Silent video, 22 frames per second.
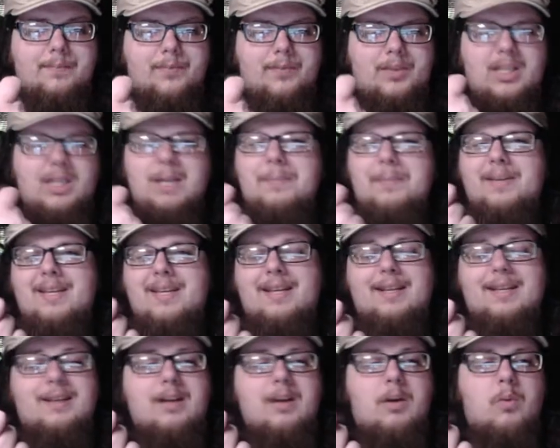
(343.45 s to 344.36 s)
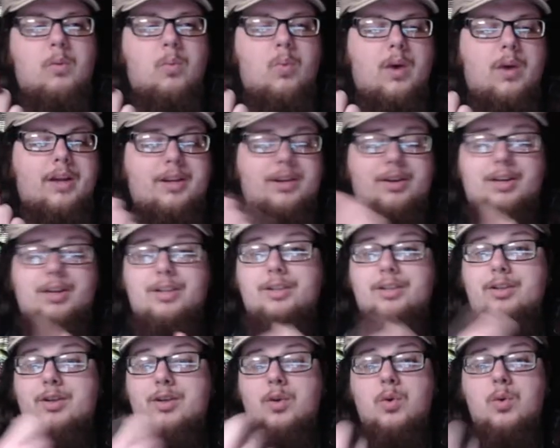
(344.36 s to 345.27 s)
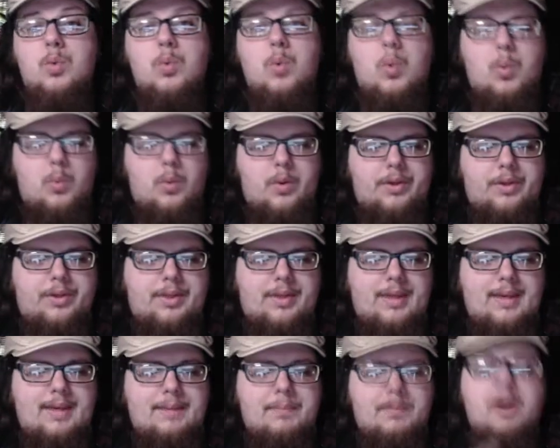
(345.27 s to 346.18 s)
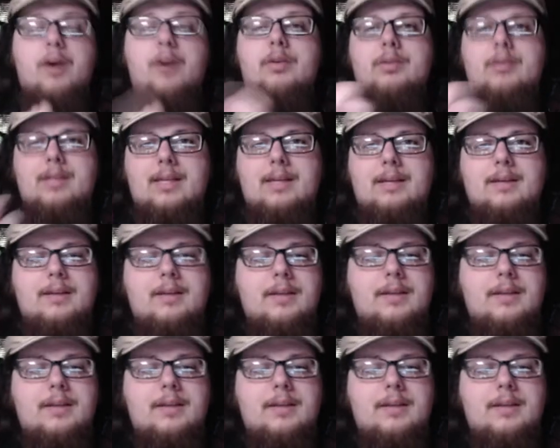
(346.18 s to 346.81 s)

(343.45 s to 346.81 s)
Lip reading: limiting what you can do with the posing,